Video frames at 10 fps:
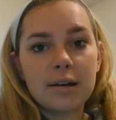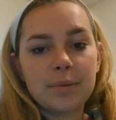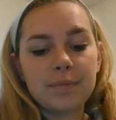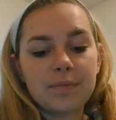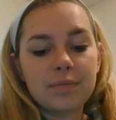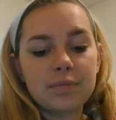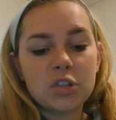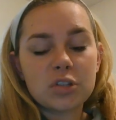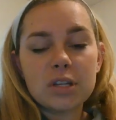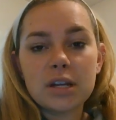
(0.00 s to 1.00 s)
and
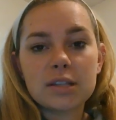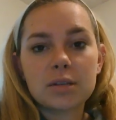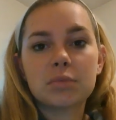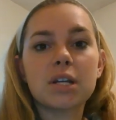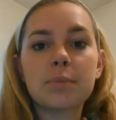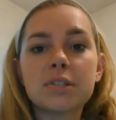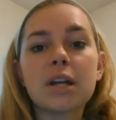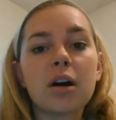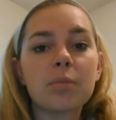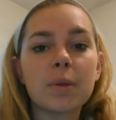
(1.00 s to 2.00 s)
just needed some
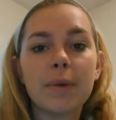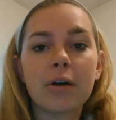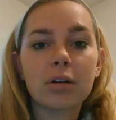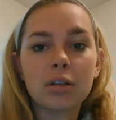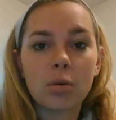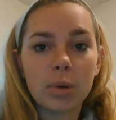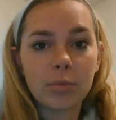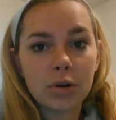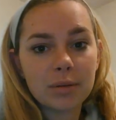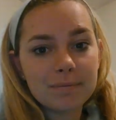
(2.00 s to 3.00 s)
tips to help them out a
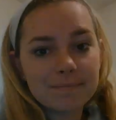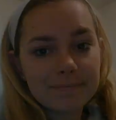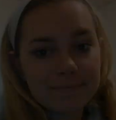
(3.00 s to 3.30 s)
little bit more.